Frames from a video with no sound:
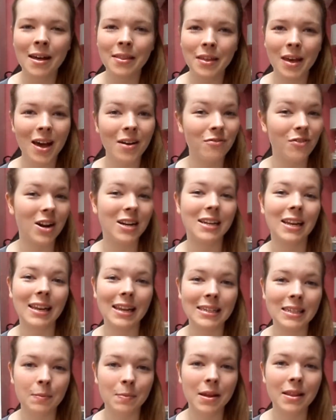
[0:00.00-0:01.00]
that her friend
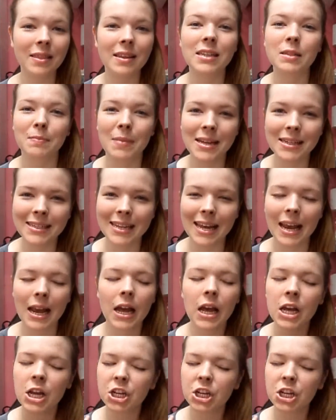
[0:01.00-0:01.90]
Elizabeth is missing.